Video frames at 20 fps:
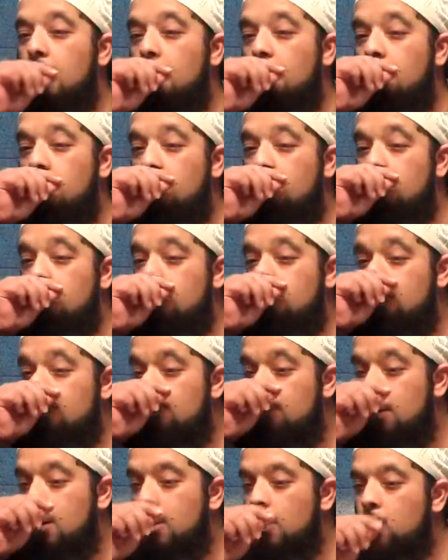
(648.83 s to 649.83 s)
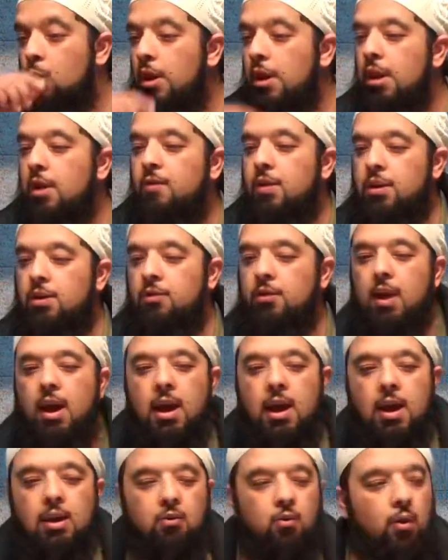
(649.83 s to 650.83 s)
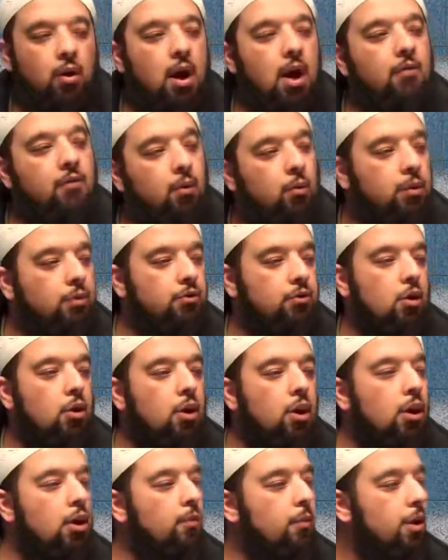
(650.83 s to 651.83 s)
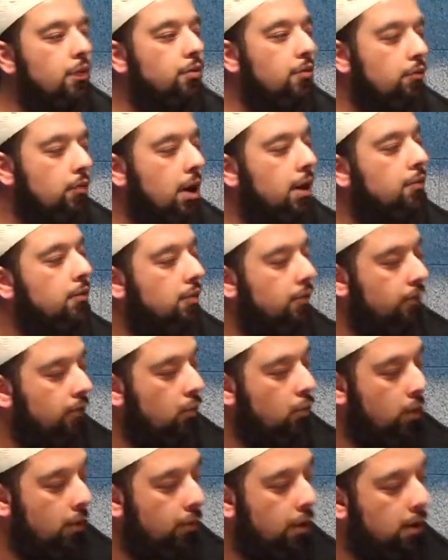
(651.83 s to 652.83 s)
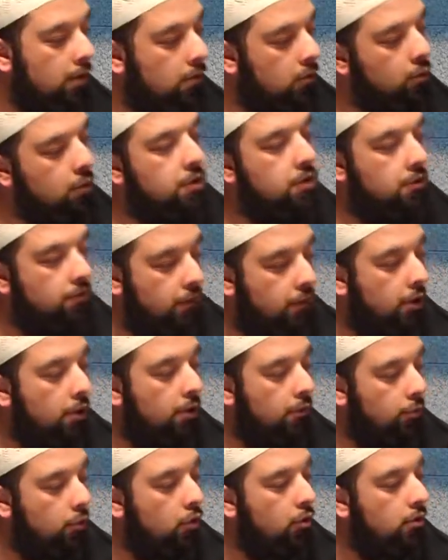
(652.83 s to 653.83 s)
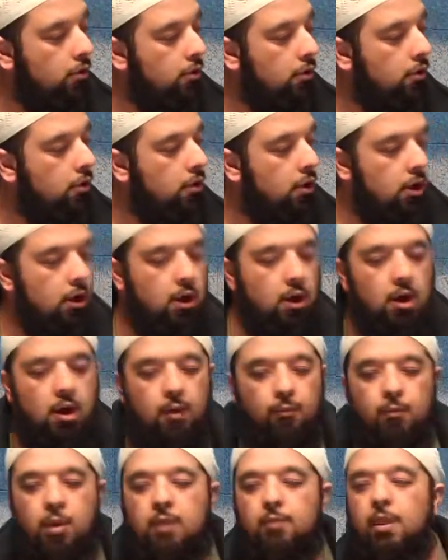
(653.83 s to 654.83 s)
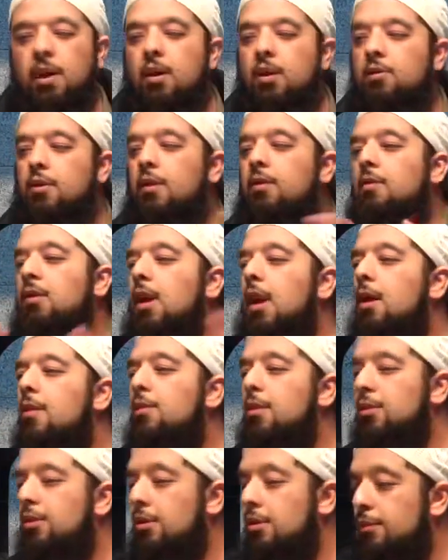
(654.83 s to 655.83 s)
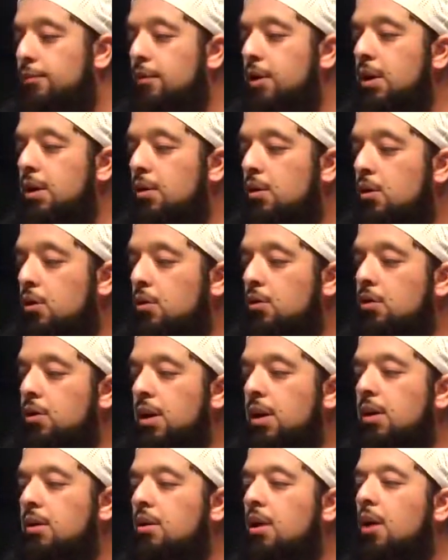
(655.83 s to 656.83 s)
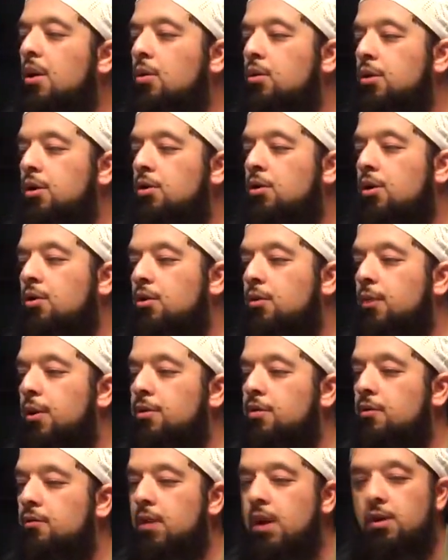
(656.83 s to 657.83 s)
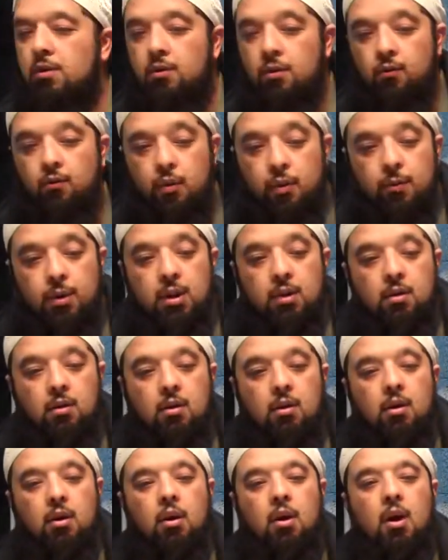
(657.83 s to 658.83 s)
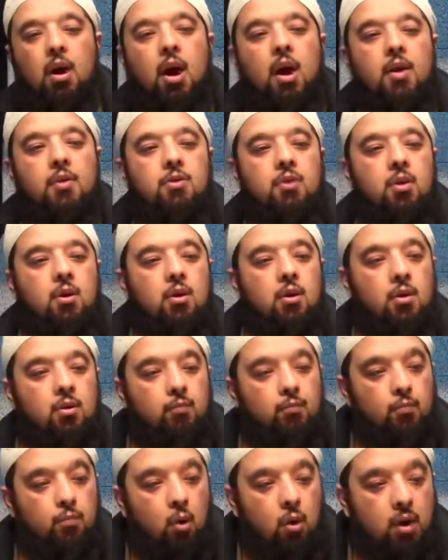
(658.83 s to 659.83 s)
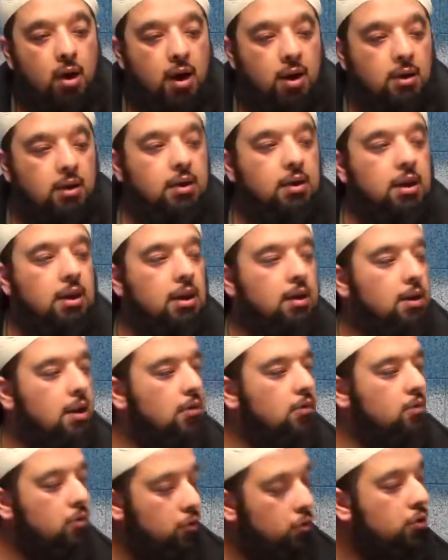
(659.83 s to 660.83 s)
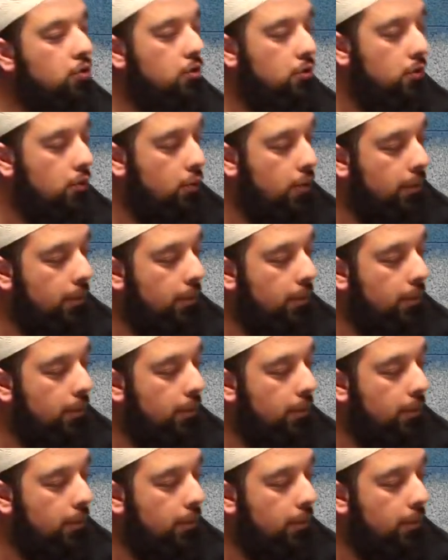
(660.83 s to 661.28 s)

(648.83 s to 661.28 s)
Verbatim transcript: Uh, we live in this age where everyone's talking about the rights of the women, which is very important. But because Islam is a complete code, it not only talks about the rights of women and the morality that's due to the